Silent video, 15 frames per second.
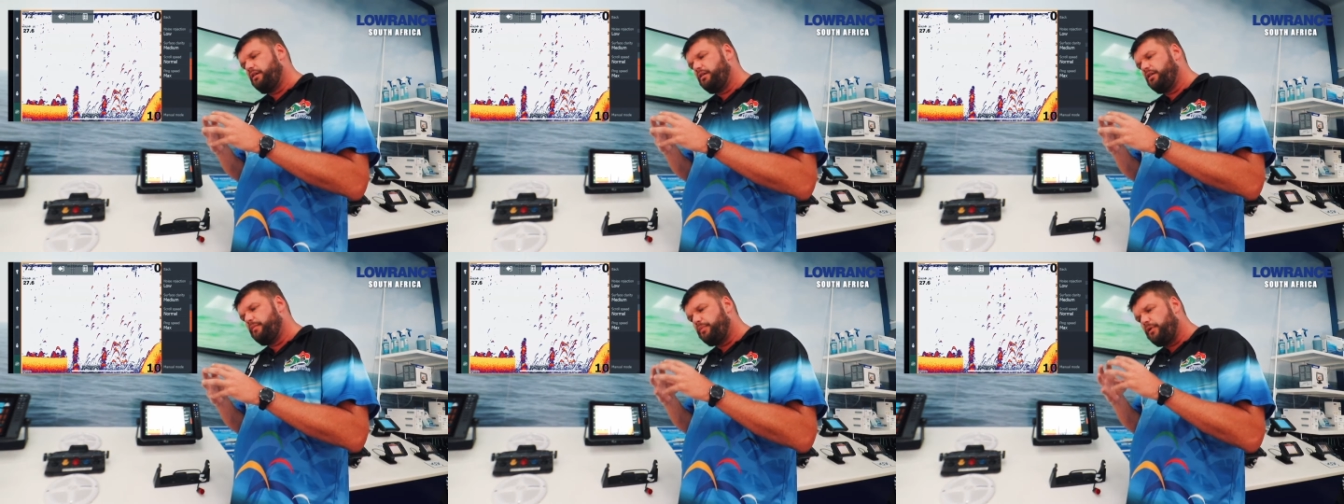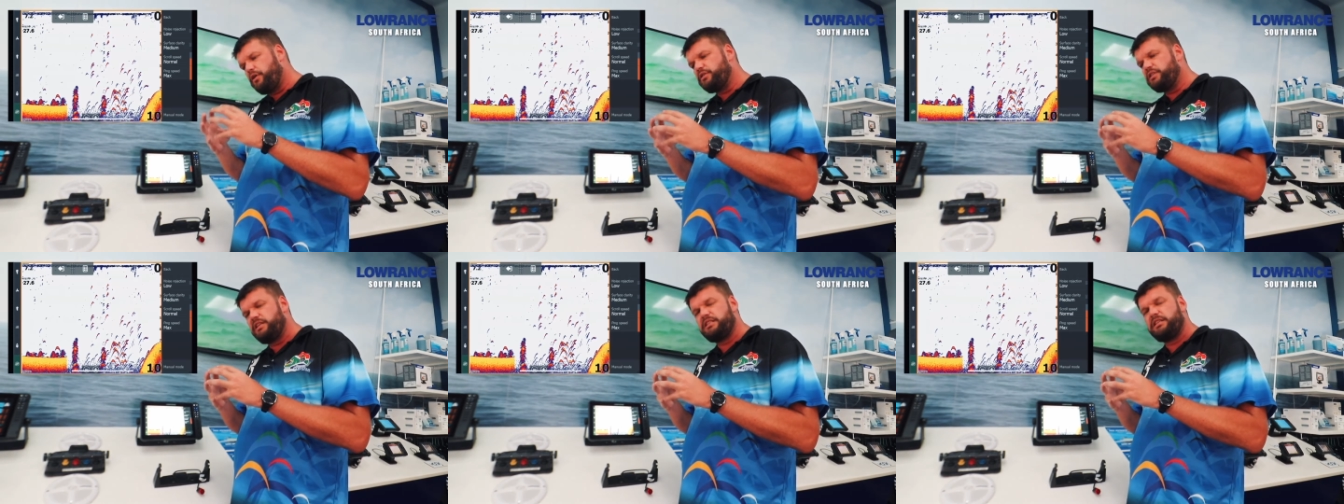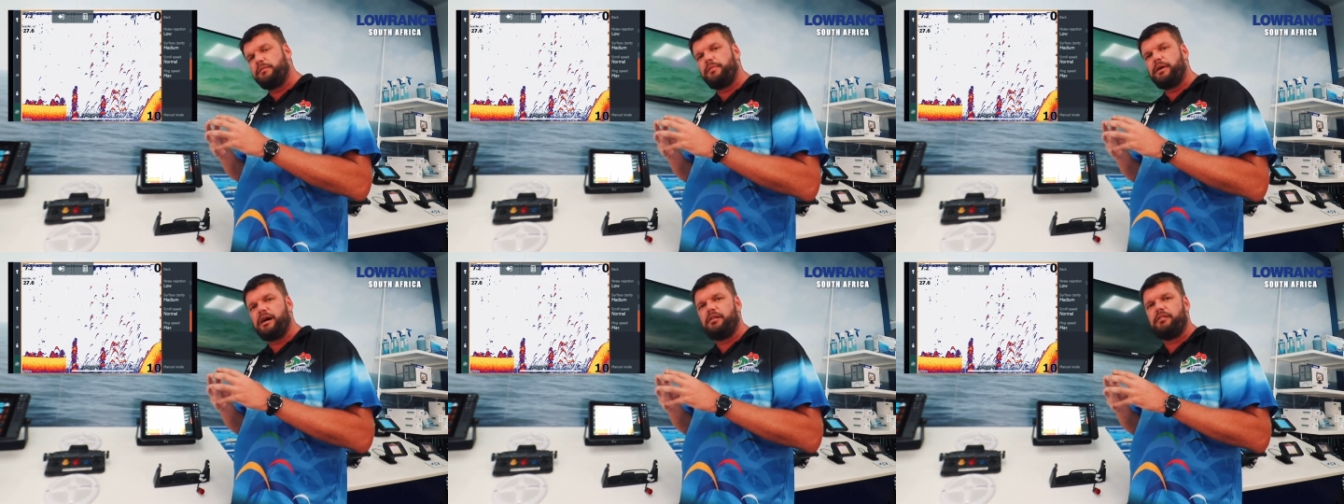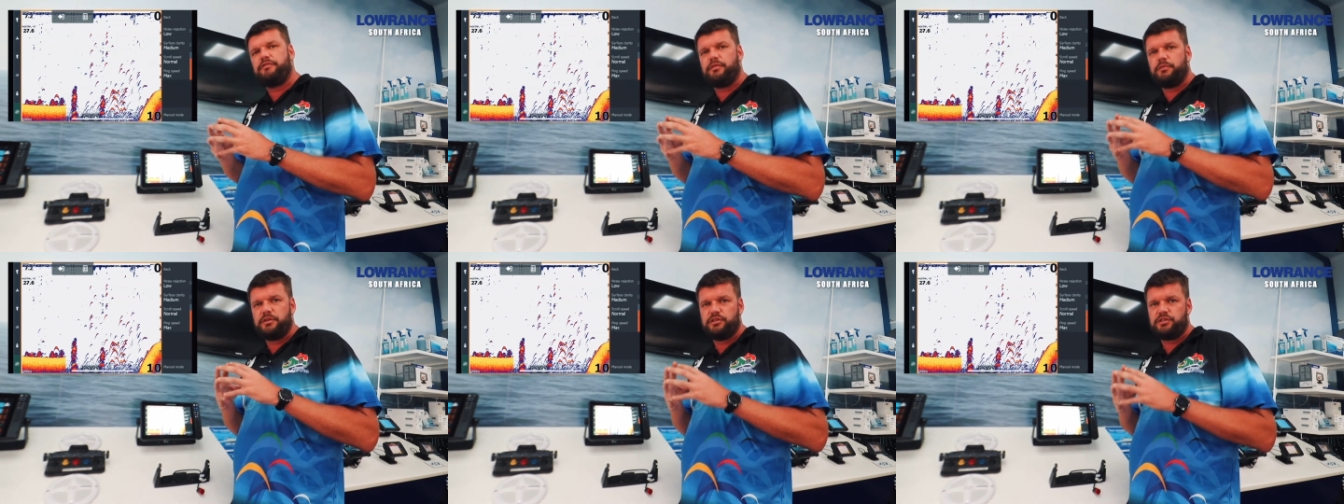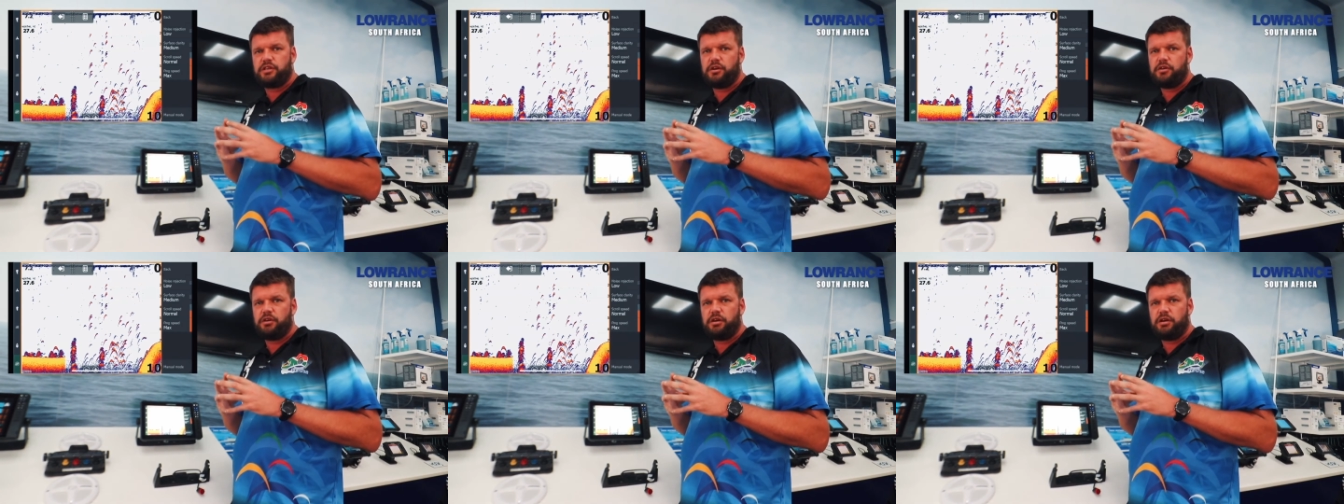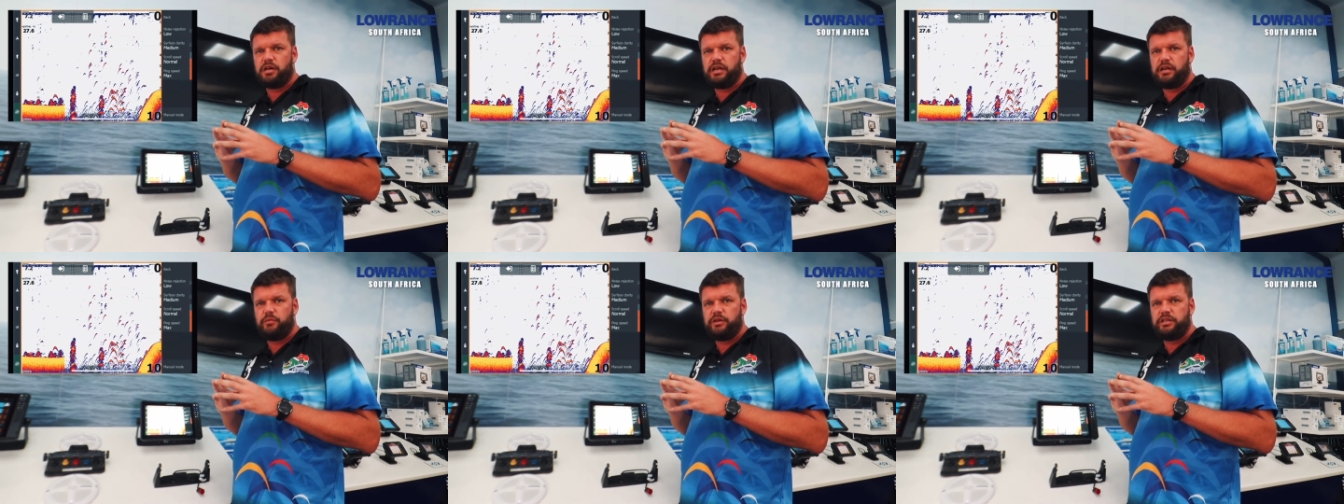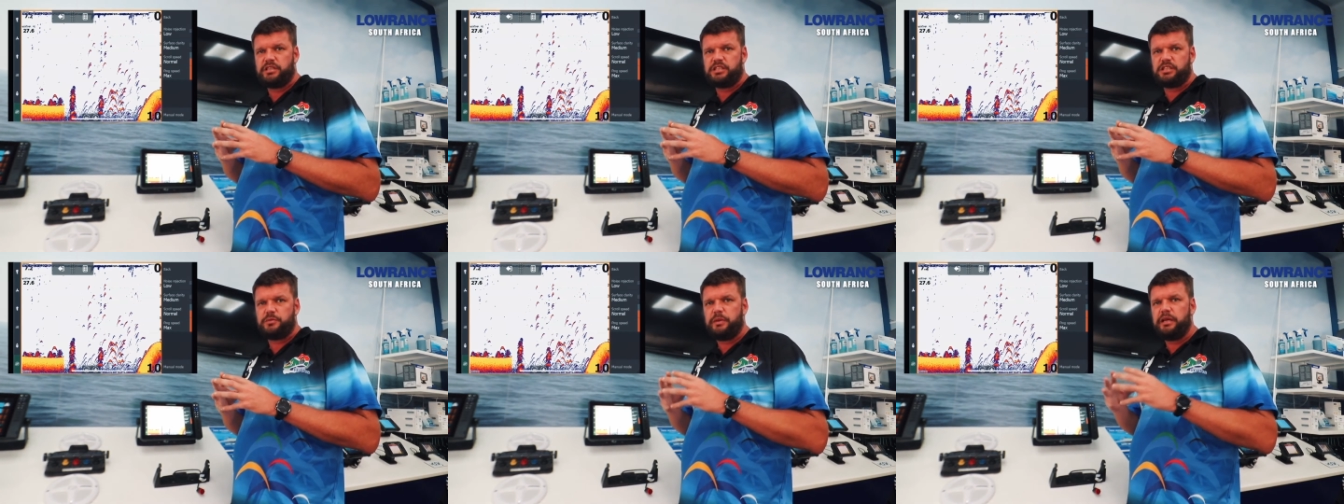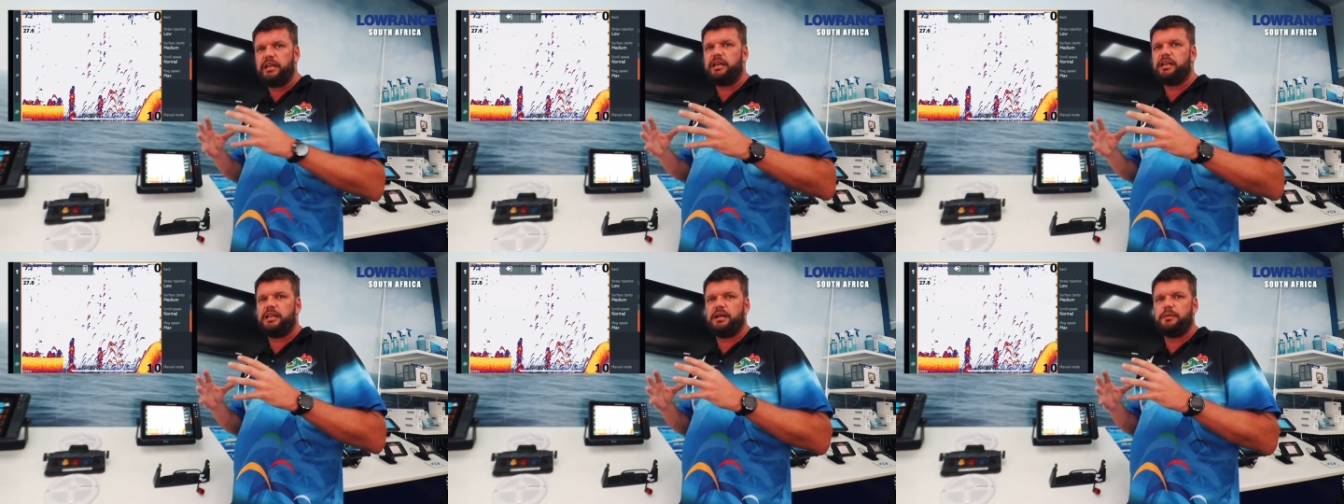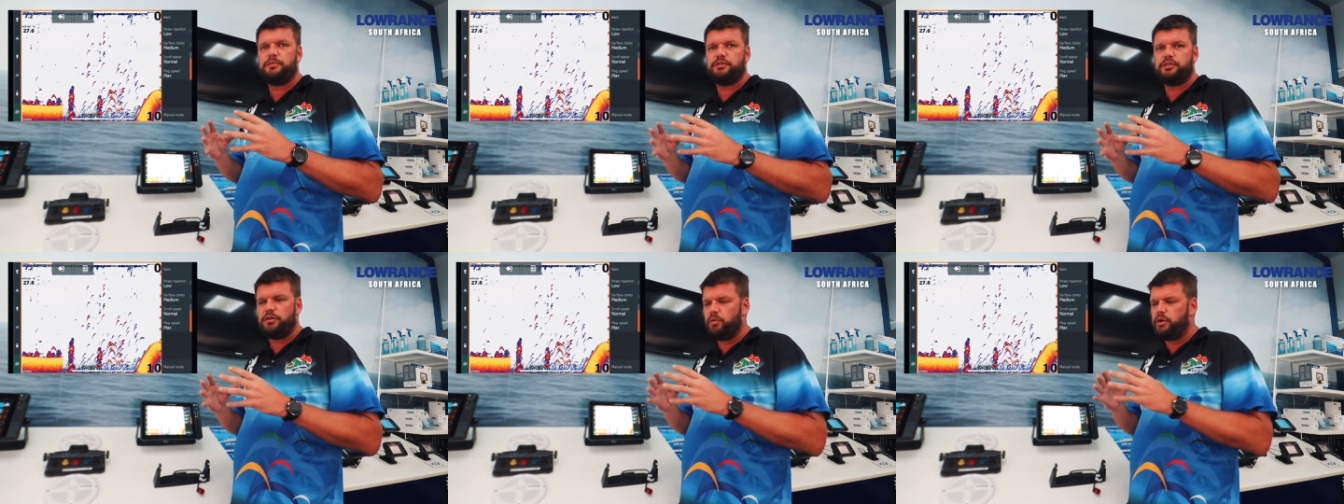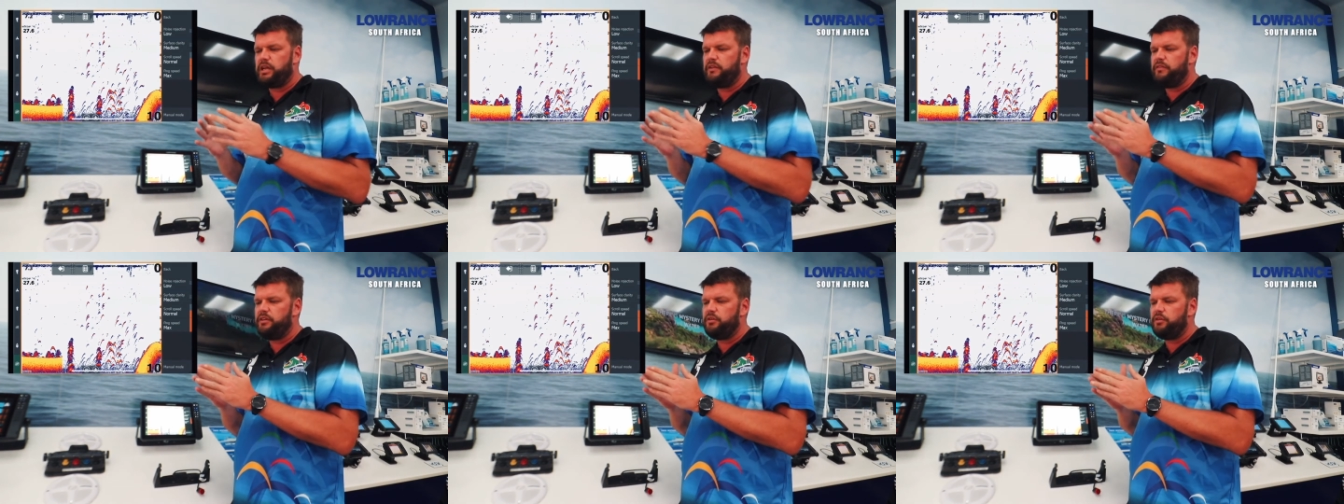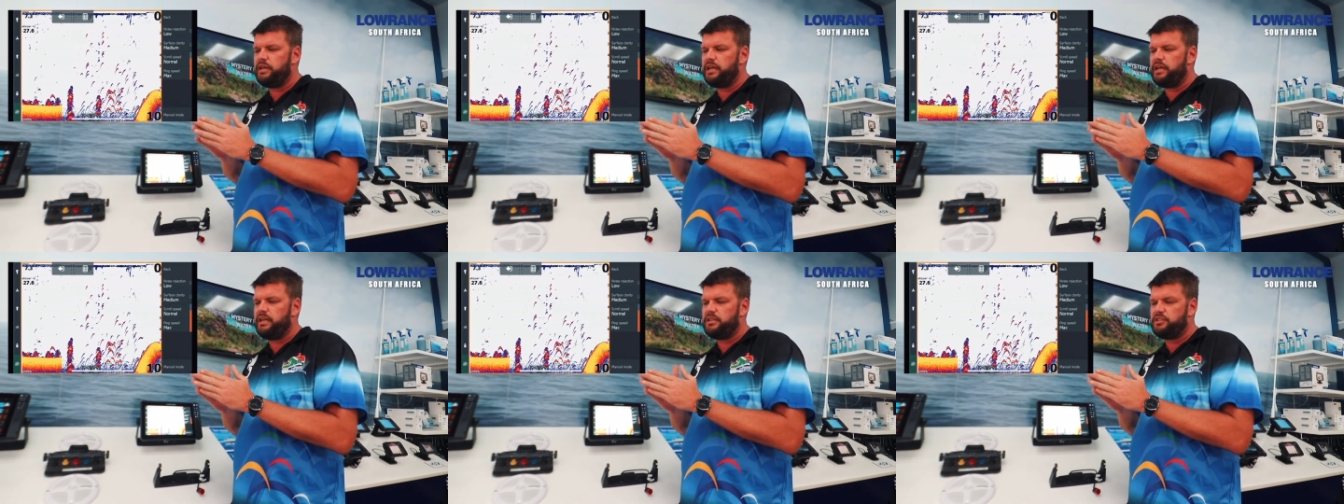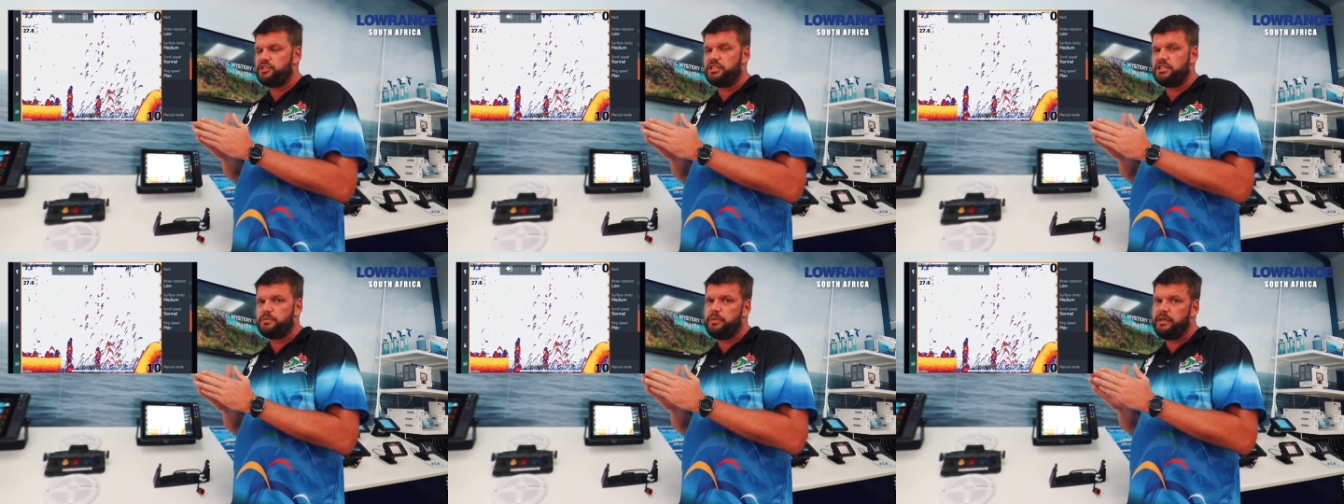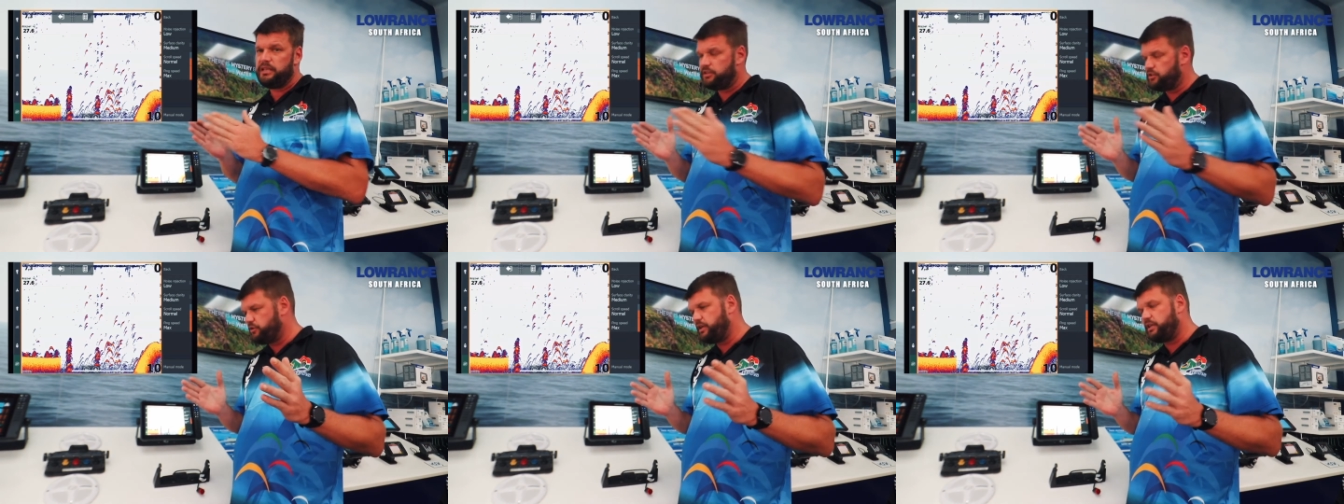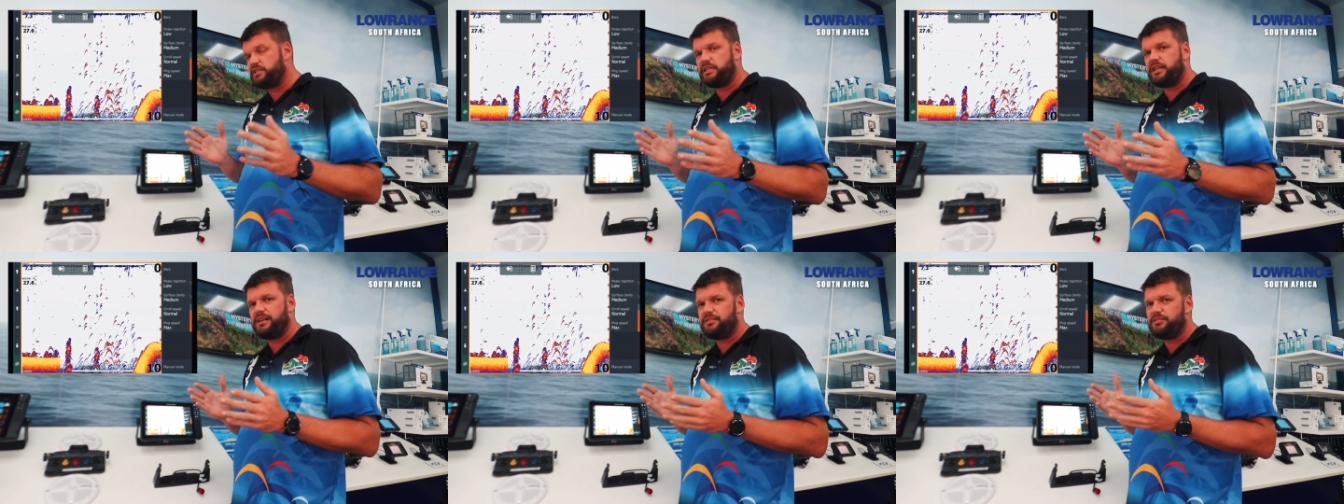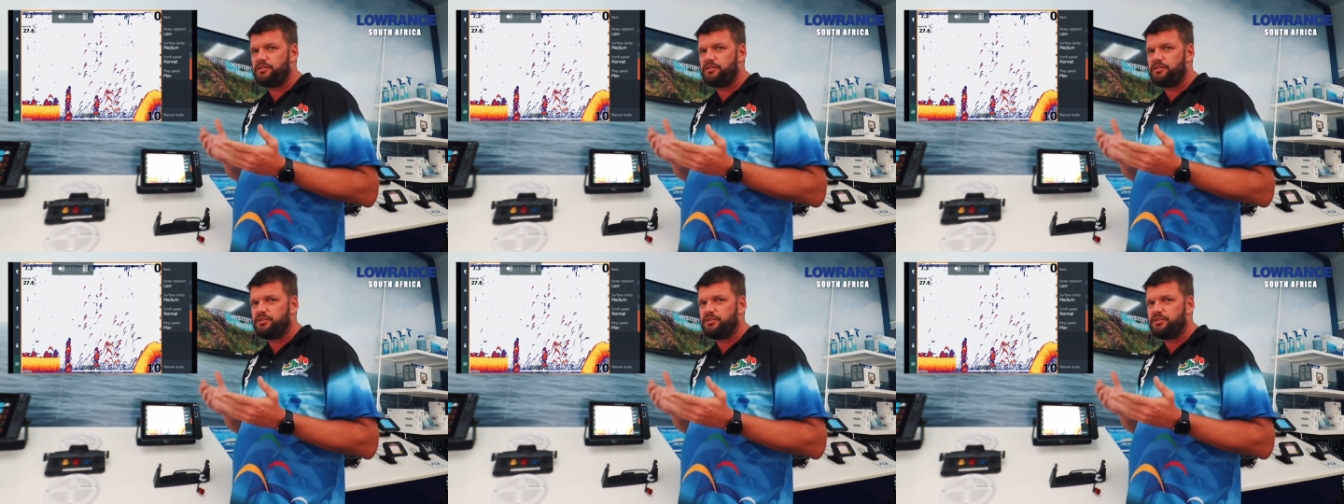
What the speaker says: the processing power from the sonar and we're just speeding it up, so whatever you're getting is just being stretched out.